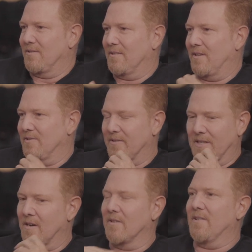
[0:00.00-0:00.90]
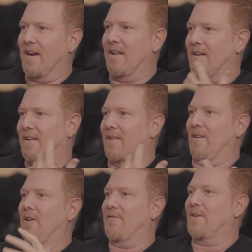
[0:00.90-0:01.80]
Just close it. It's like, no, you
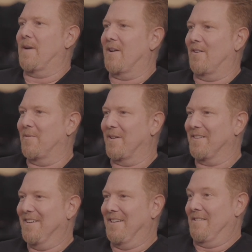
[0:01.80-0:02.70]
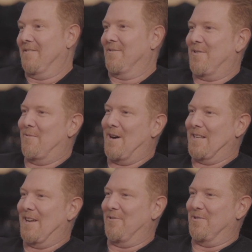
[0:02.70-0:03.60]
have to come down here. And I'm like, so I walked
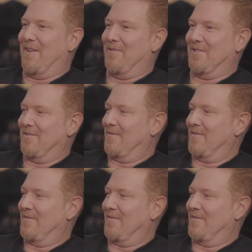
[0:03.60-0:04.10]
down to his office.